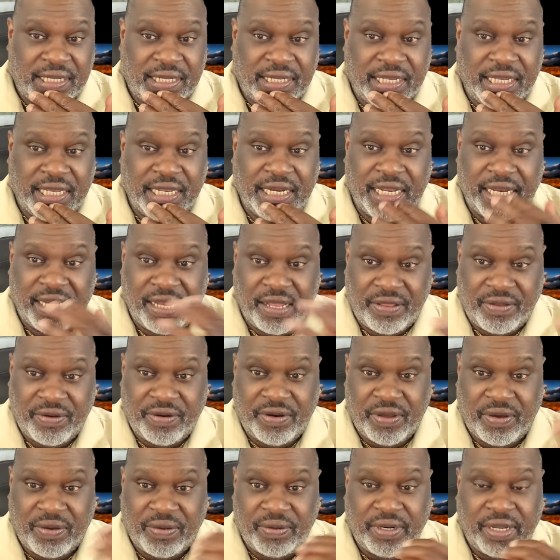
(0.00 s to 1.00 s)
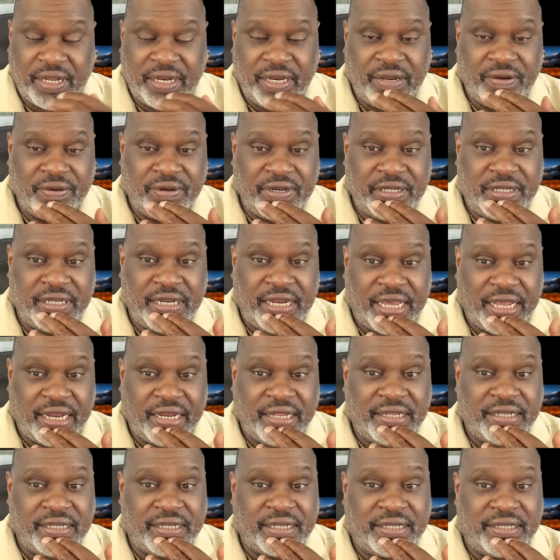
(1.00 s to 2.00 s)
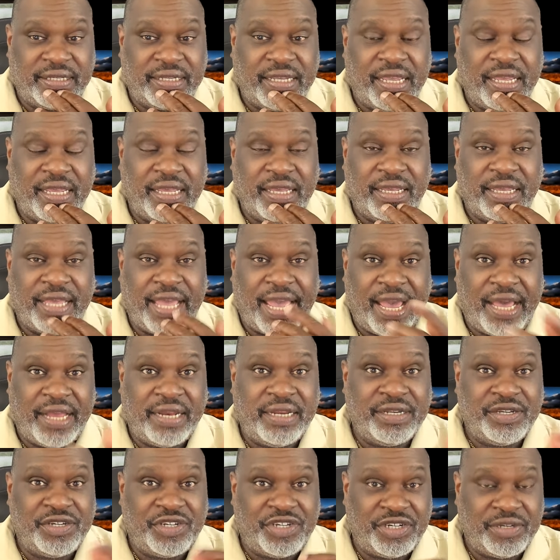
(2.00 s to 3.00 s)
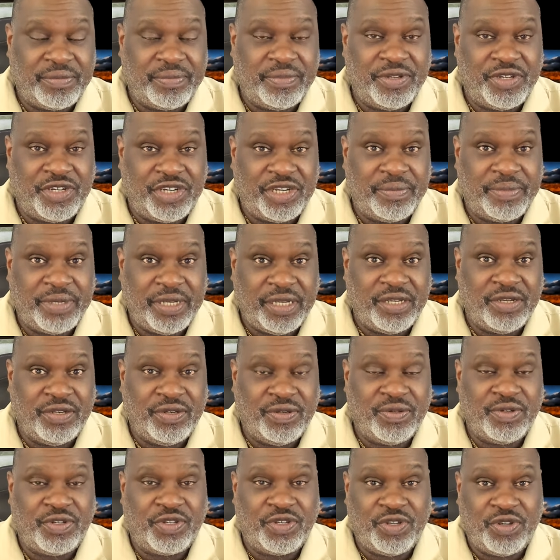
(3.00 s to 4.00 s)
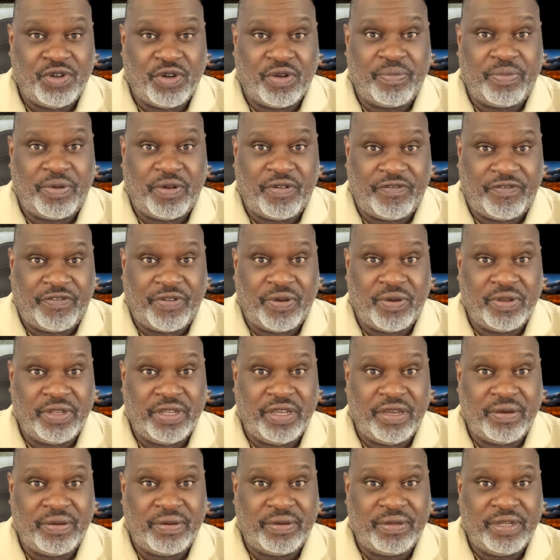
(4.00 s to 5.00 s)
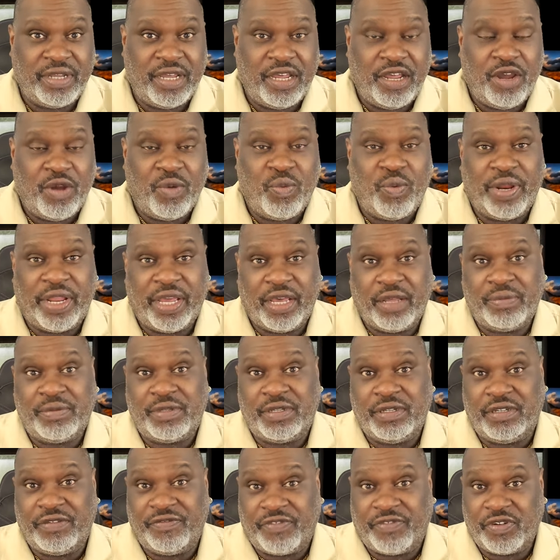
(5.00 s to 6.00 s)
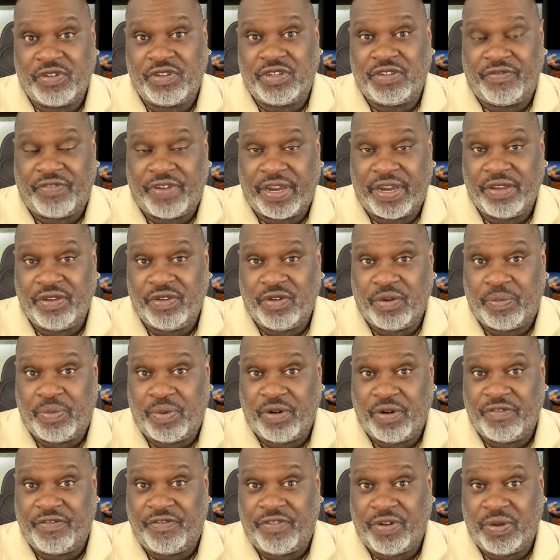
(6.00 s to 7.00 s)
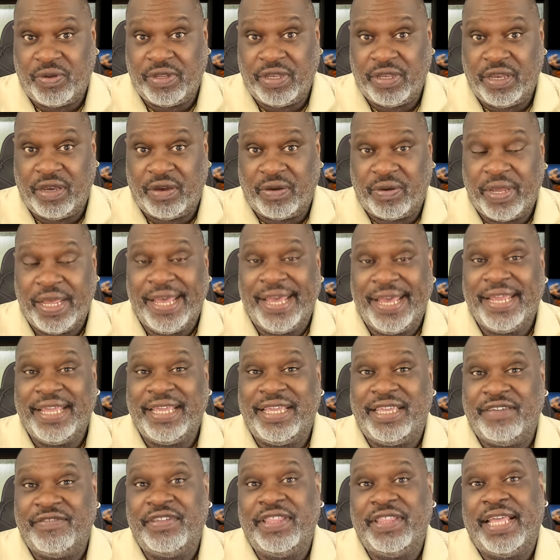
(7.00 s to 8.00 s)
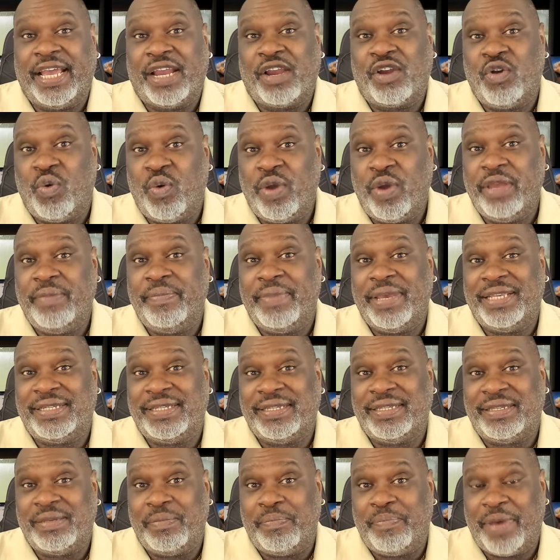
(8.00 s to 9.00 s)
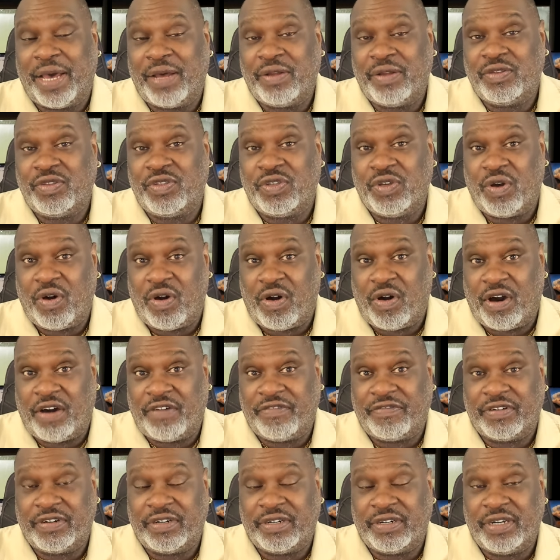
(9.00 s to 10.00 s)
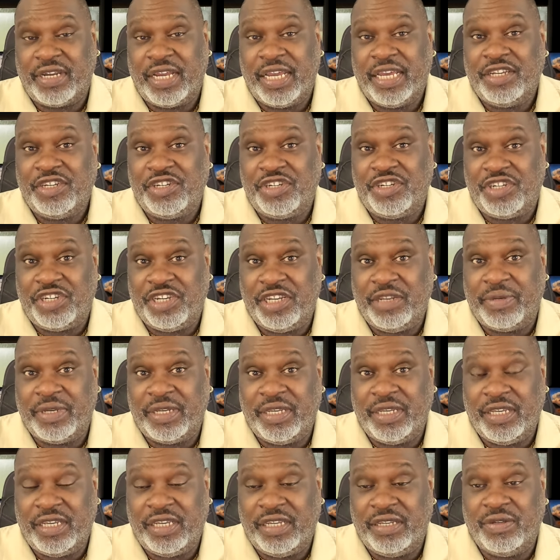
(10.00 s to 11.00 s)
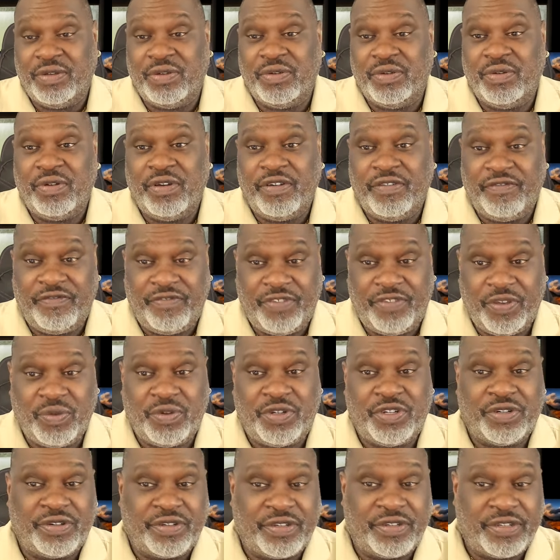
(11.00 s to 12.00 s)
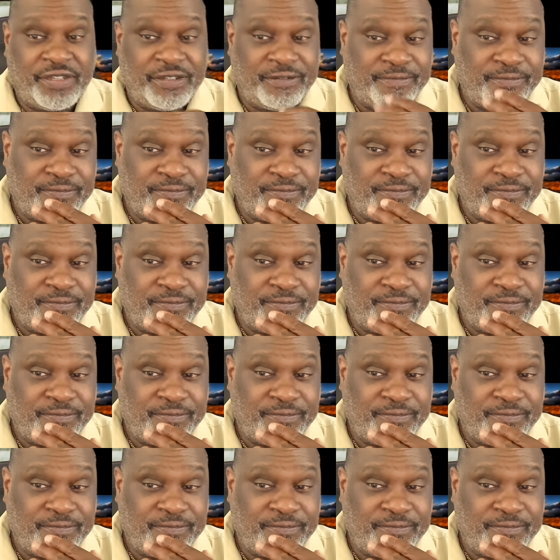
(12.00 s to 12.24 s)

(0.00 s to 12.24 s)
in another note, and there is an analyst that's saying adding Shiba Inu to your portfolio would help to diversify your portfolio, given that Coinbase is about to offer Shiba Inu futures.